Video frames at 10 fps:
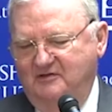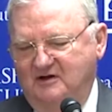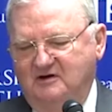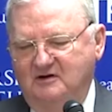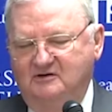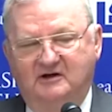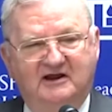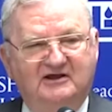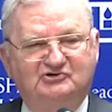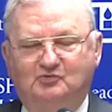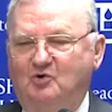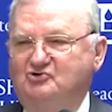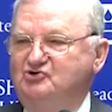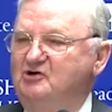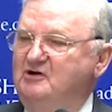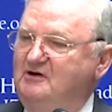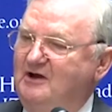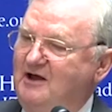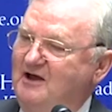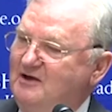arm and train them with
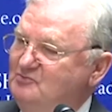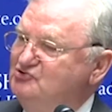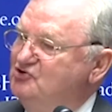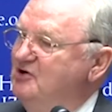all the best